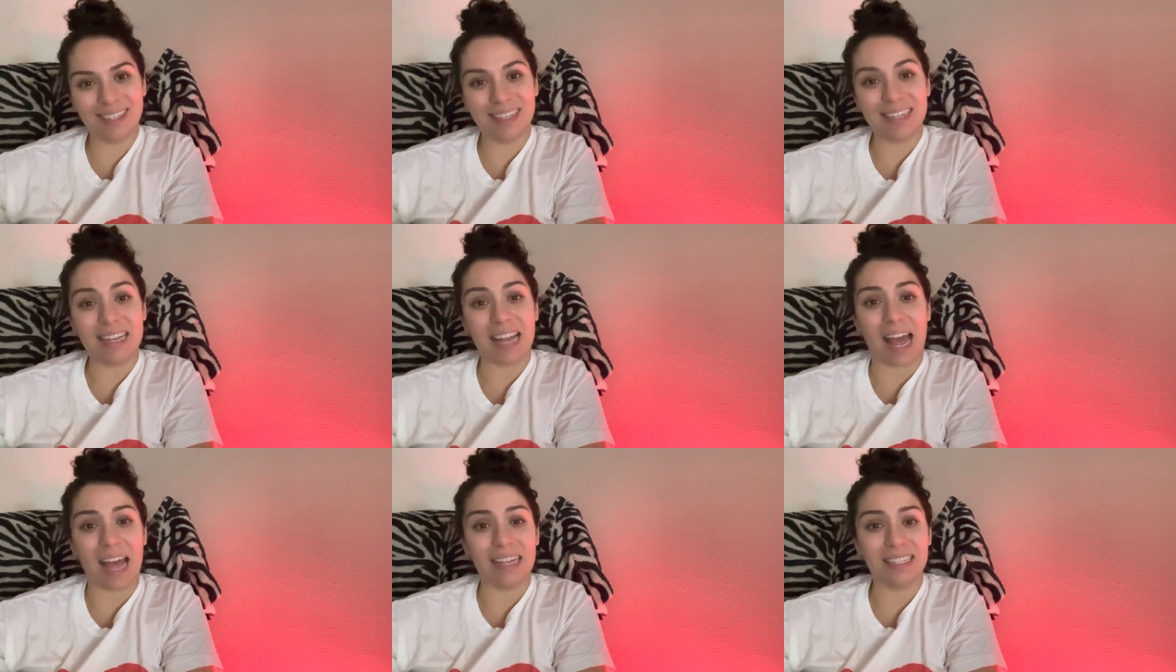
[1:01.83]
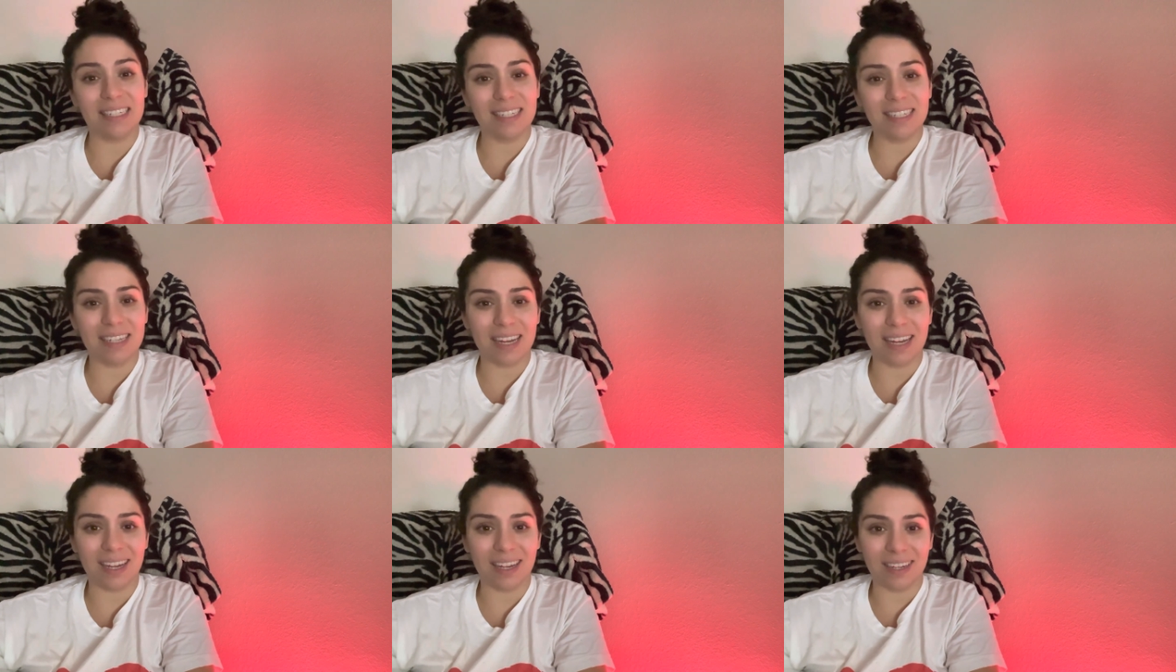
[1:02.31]

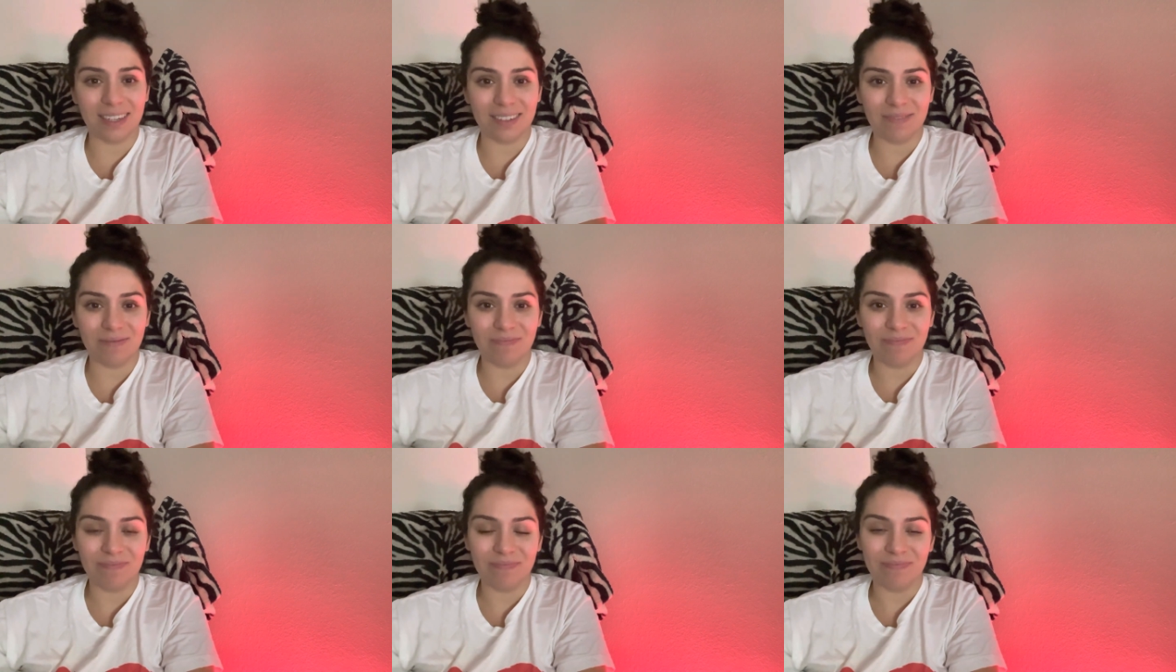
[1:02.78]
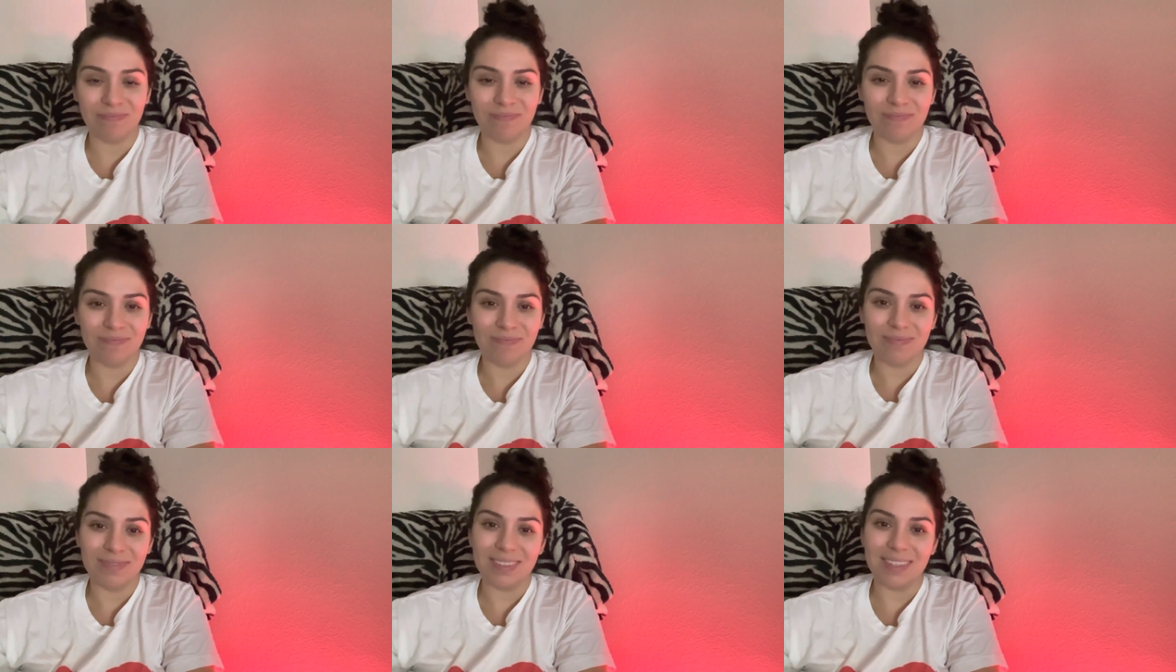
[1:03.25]
nesting
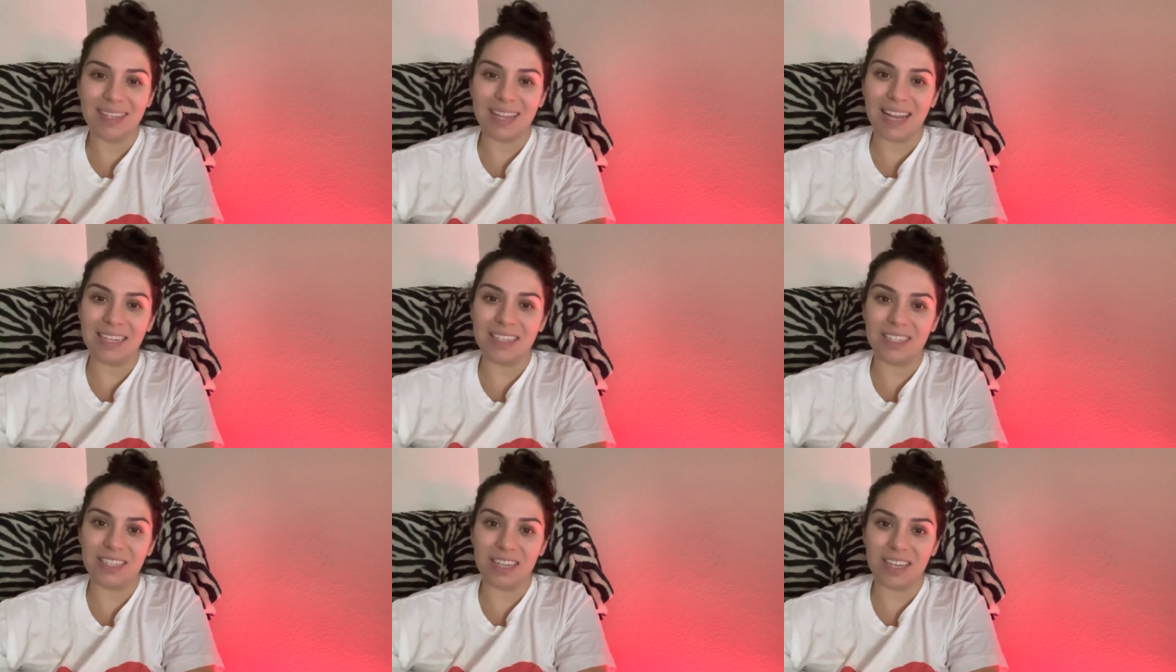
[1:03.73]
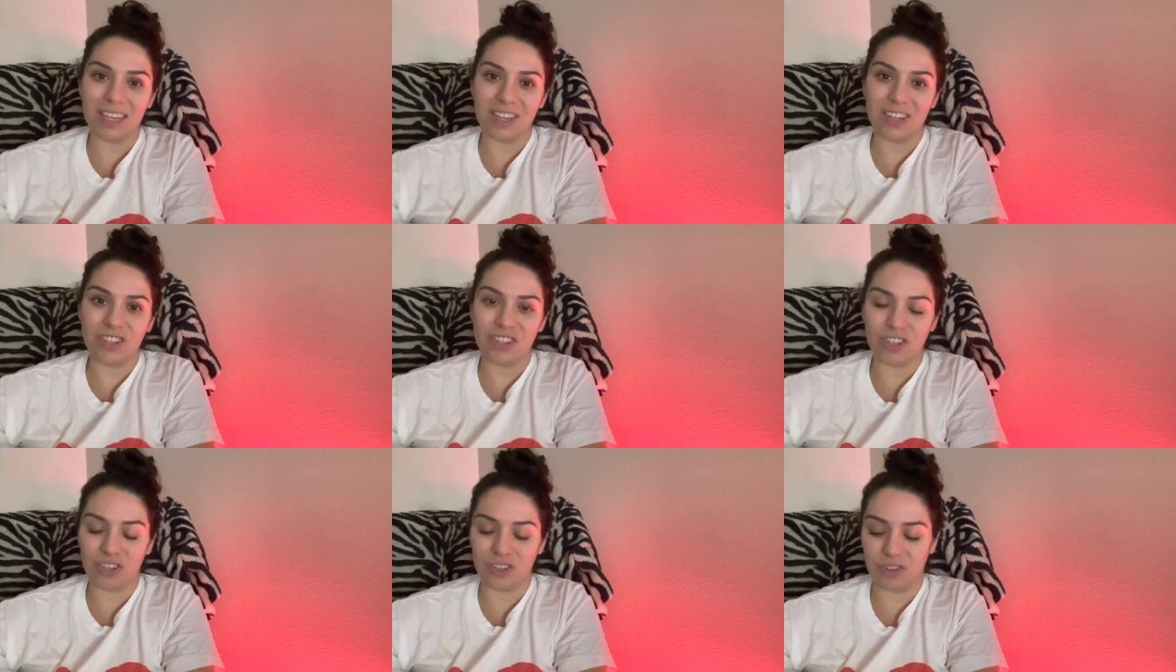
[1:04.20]

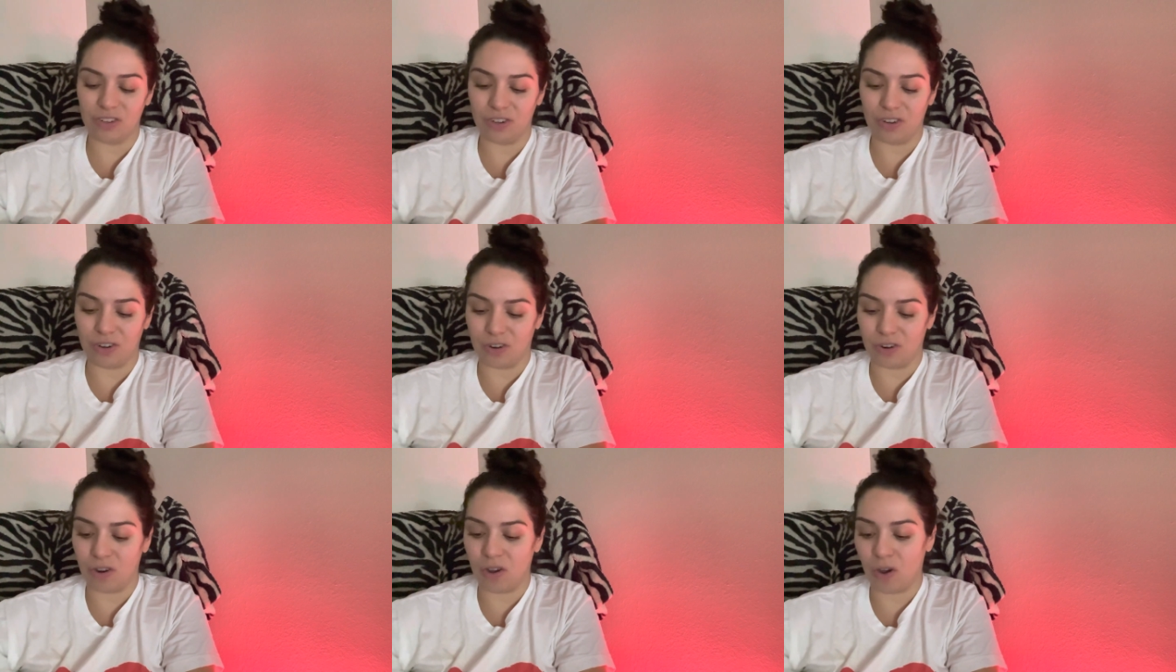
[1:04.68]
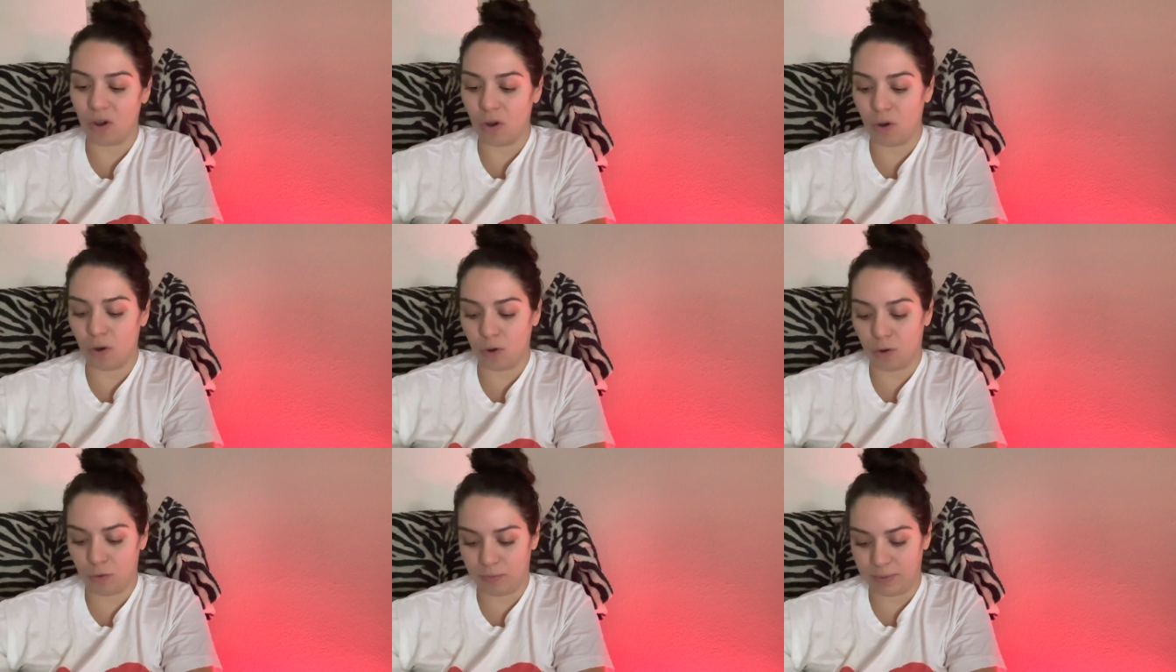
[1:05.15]
into your
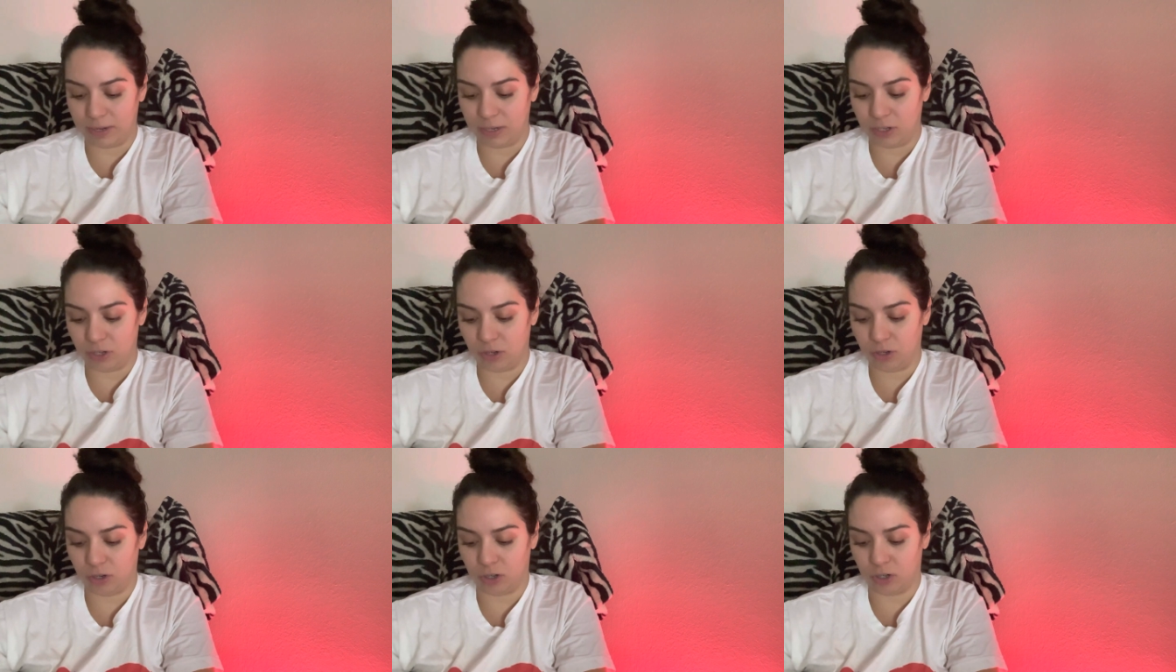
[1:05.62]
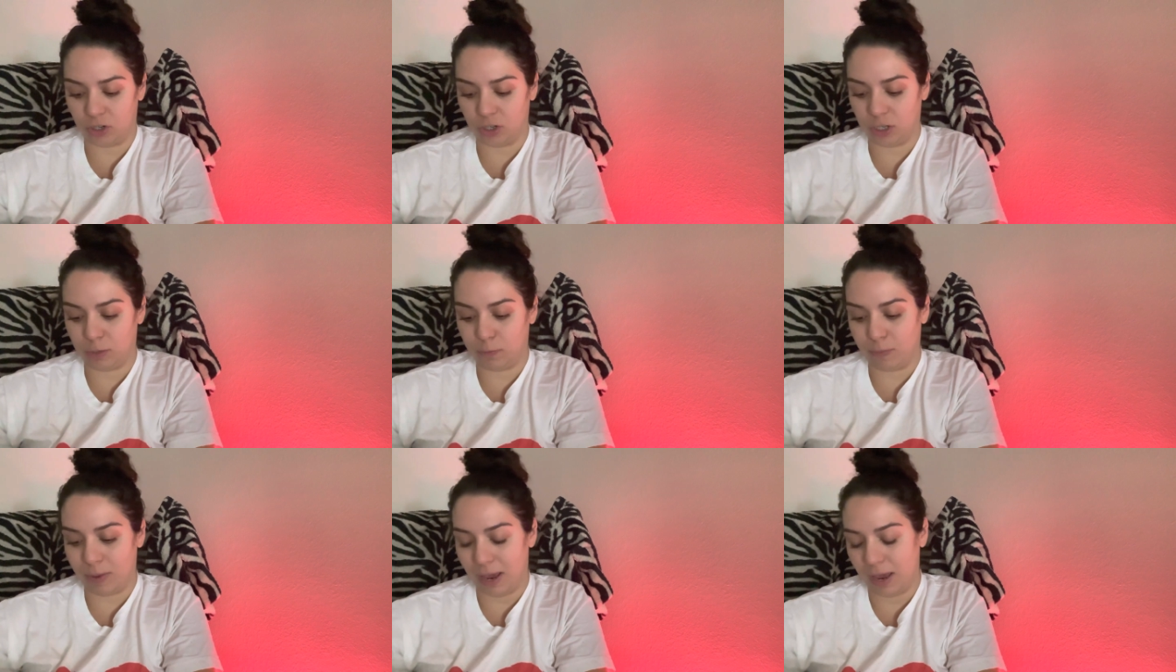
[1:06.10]
home, into your
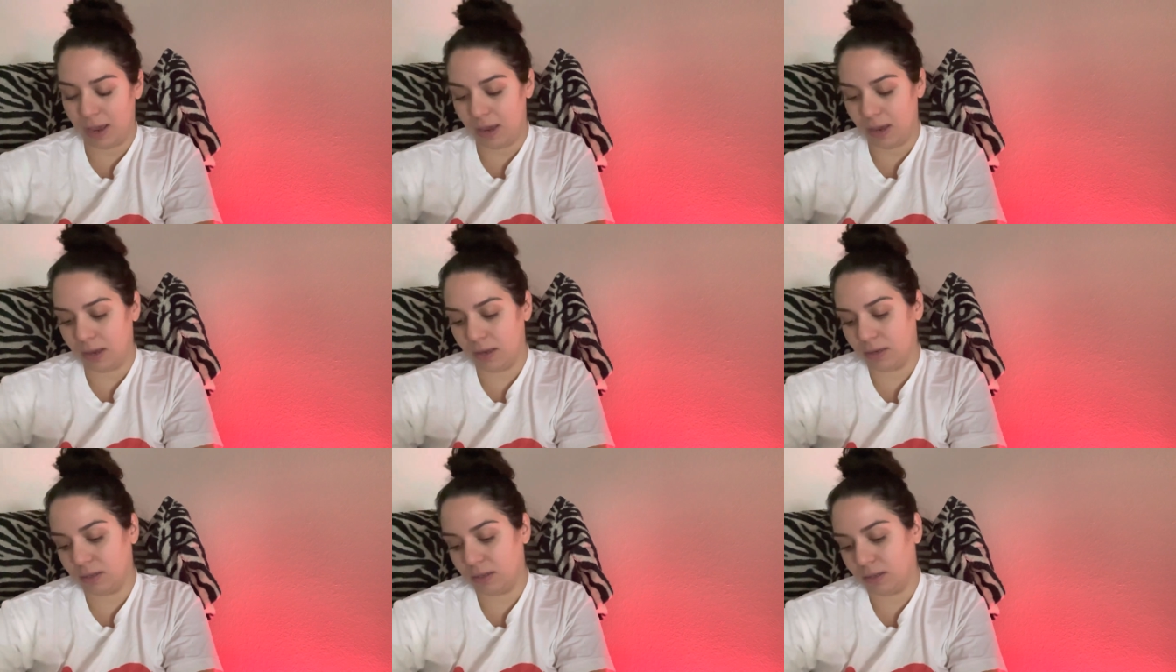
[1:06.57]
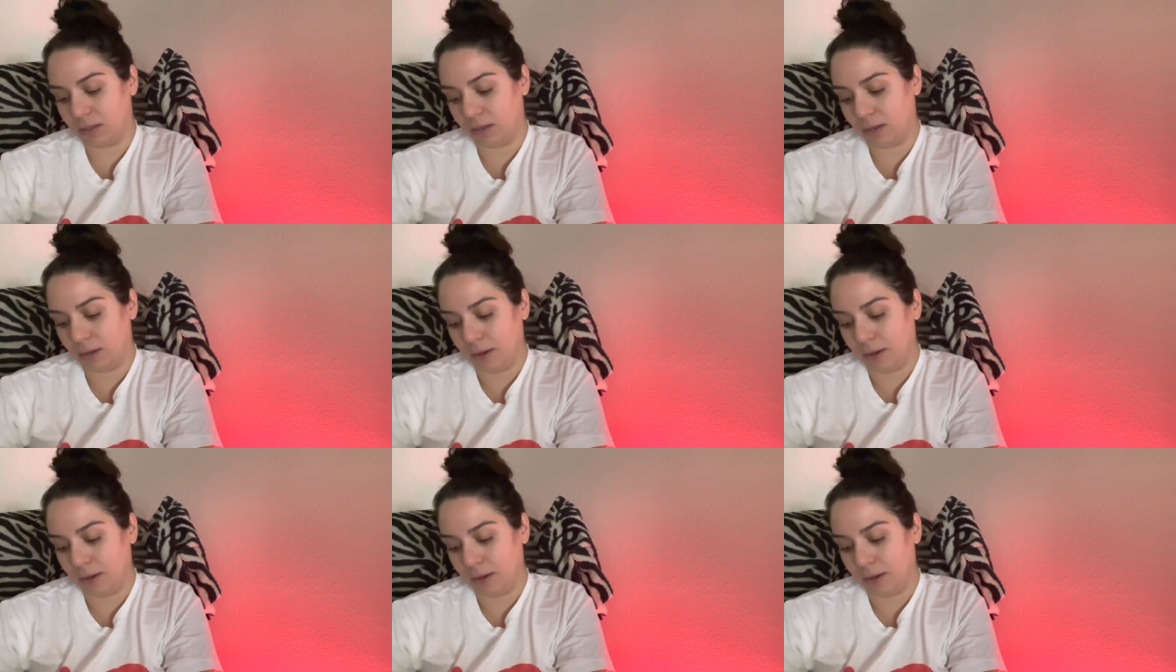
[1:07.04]
space,